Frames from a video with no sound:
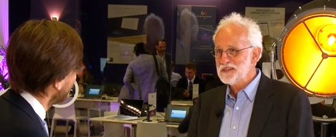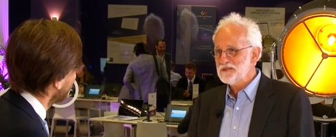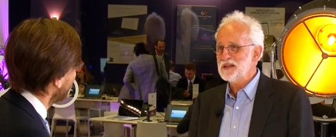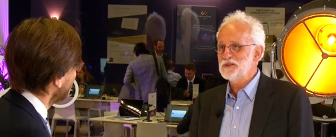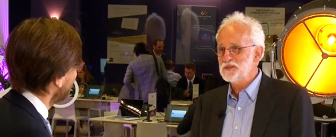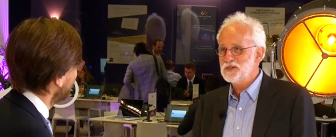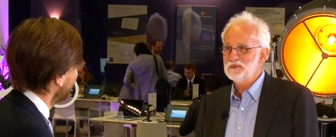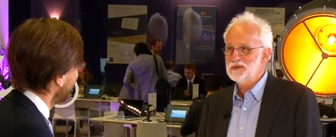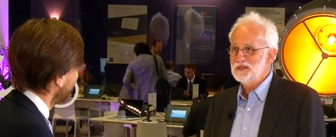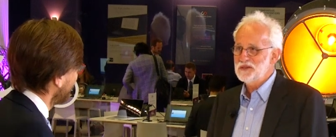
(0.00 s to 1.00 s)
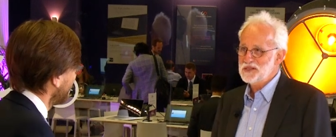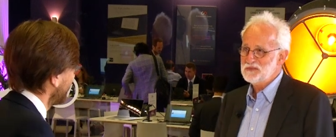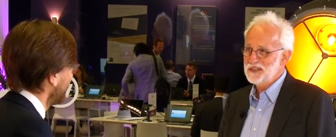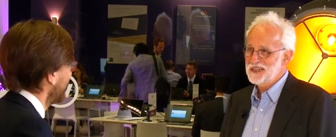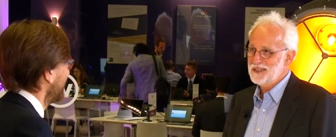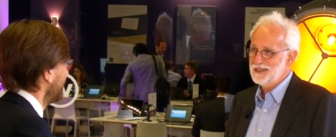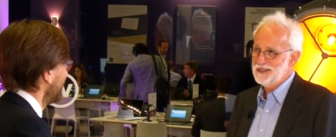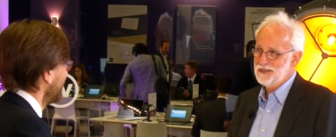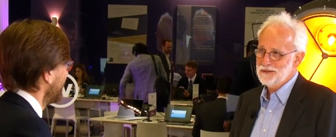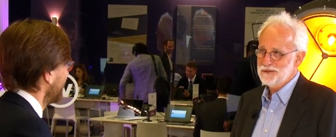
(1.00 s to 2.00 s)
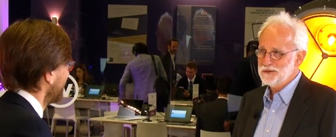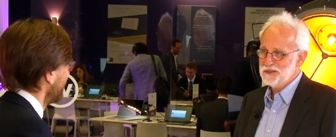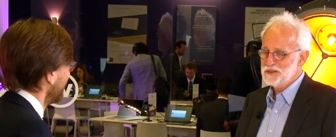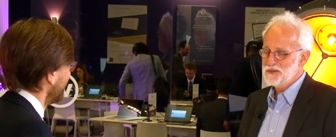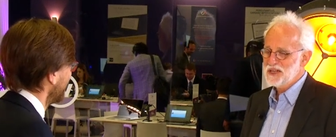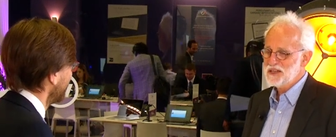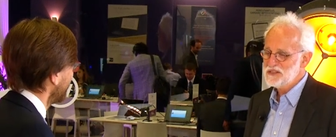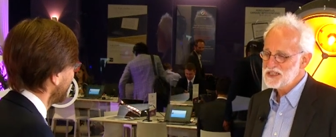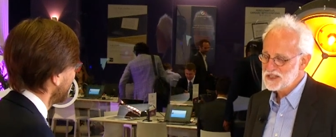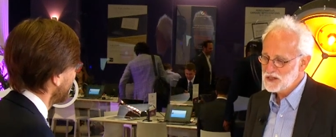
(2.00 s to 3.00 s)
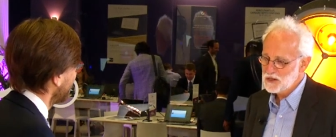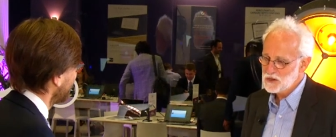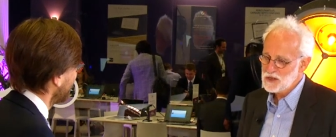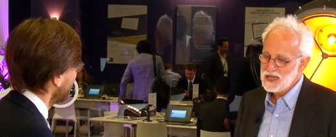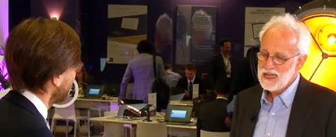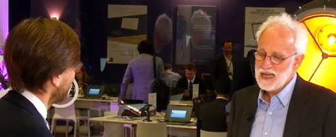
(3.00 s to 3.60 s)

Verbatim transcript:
Speaker 1: the regular job in my hospital now uh, two and a half years ago,